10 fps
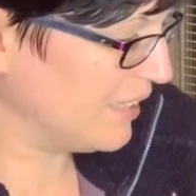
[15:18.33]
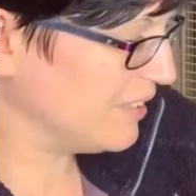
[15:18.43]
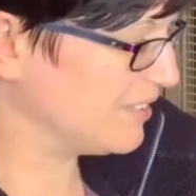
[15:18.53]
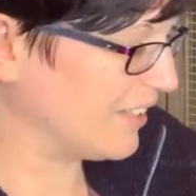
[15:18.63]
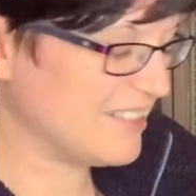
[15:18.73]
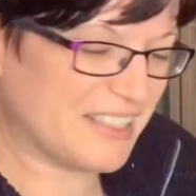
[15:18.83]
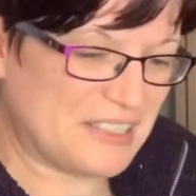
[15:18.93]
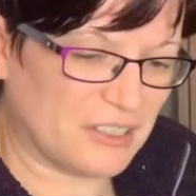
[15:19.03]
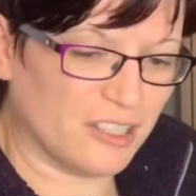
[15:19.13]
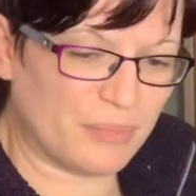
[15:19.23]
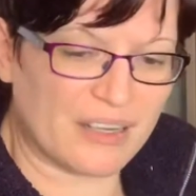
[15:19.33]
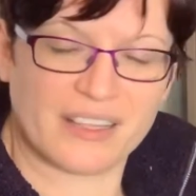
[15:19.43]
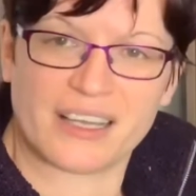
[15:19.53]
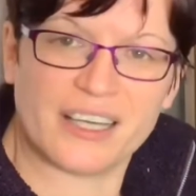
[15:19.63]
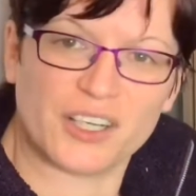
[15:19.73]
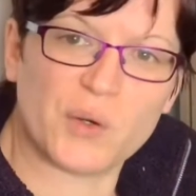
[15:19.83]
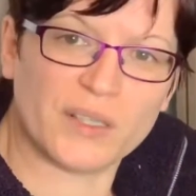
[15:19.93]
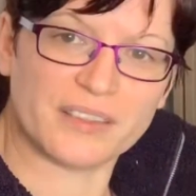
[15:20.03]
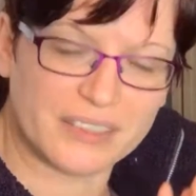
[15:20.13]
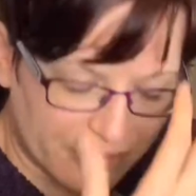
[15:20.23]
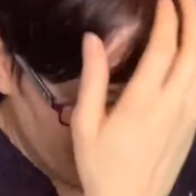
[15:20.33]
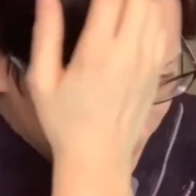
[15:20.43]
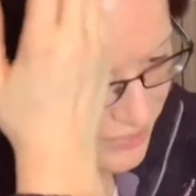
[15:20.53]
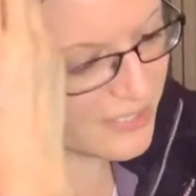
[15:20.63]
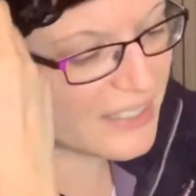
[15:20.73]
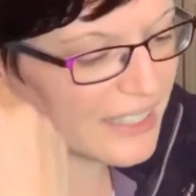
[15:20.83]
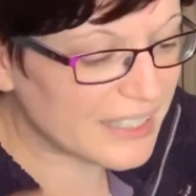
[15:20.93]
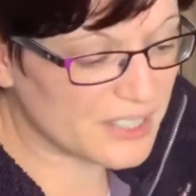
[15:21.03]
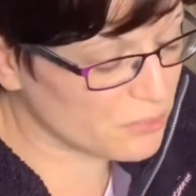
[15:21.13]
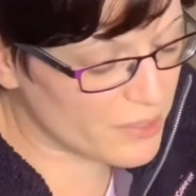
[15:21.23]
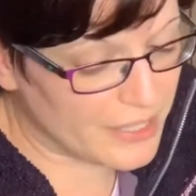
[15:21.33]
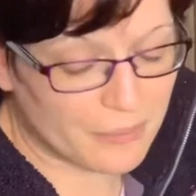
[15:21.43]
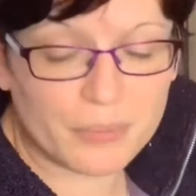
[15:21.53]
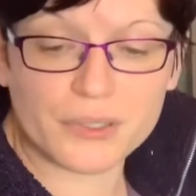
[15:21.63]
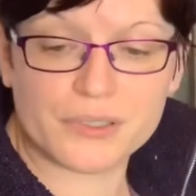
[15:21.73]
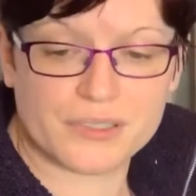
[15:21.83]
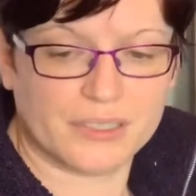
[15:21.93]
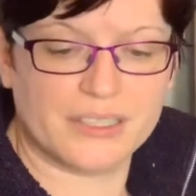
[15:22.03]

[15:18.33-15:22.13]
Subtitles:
So it's all about that kind of quality feel to it, and it is really important.